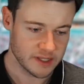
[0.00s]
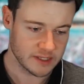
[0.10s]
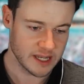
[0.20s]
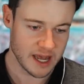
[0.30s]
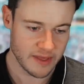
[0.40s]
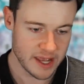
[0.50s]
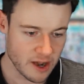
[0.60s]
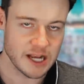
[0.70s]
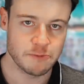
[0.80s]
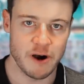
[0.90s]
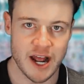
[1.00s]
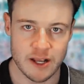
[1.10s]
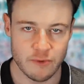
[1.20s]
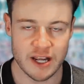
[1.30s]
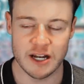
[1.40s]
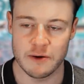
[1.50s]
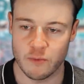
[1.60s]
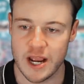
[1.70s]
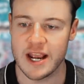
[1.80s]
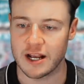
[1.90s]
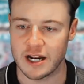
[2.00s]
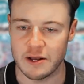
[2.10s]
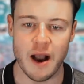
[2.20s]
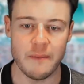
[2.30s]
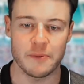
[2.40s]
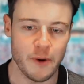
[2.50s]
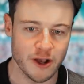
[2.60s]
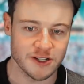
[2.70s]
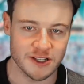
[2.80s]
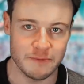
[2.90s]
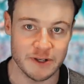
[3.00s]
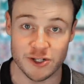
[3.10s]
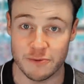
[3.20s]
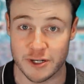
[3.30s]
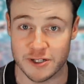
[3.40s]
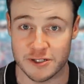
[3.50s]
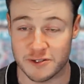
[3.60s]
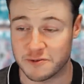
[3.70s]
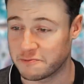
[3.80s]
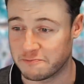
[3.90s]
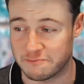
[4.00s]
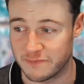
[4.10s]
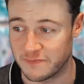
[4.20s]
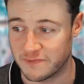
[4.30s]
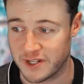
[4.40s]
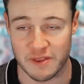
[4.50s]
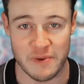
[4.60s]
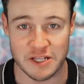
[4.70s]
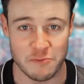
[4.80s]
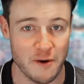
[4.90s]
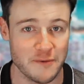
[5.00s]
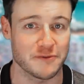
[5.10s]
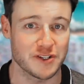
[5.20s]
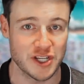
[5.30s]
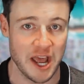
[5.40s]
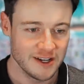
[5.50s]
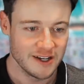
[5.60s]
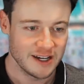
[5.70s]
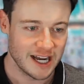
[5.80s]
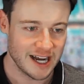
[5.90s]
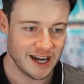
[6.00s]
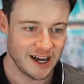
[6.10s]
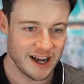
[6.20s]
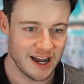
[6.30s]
uh, there you go, Ash Barty. We're gonna, we are gonna. I'm gonna personally miss you because some of the best moments of this channel uh, have